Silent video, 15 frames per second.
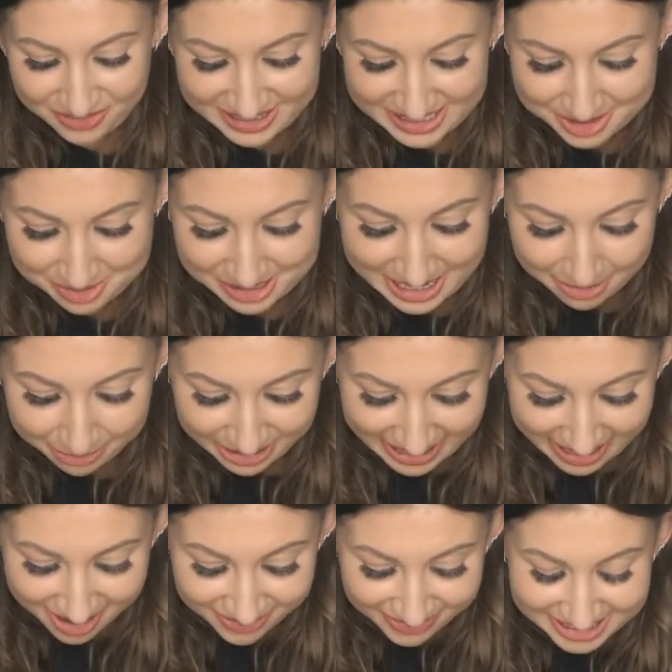of this one and we
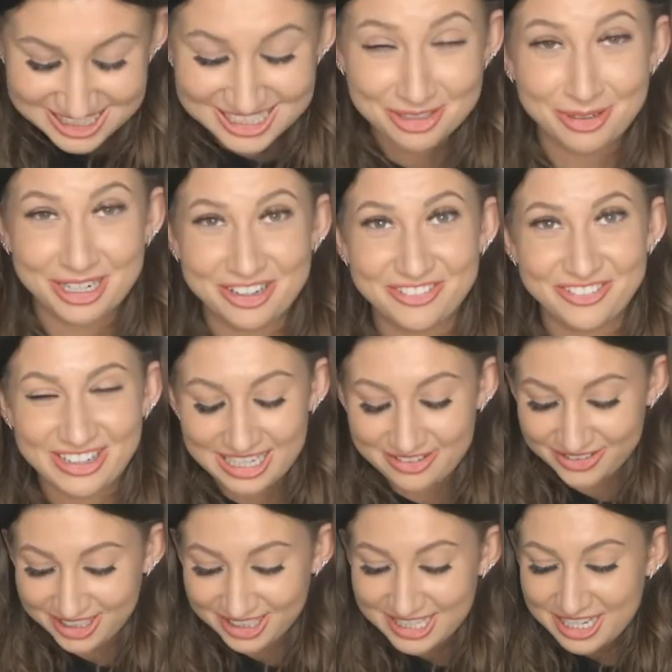have actually won a
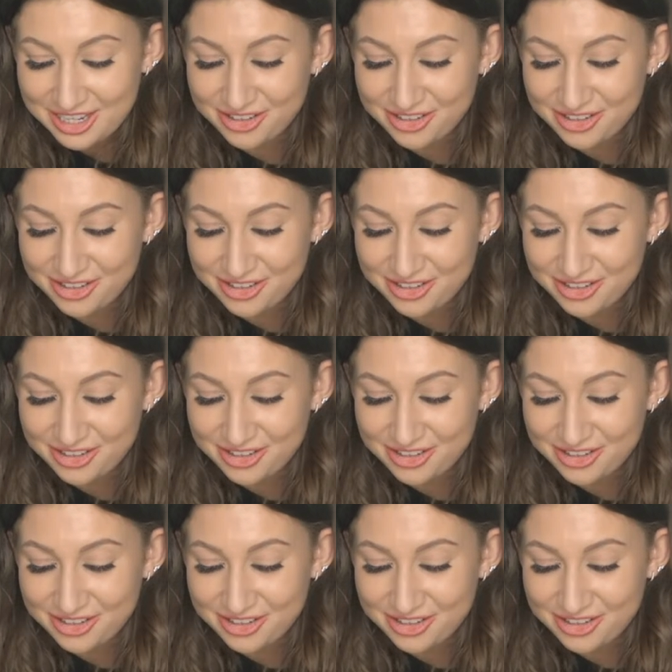fiver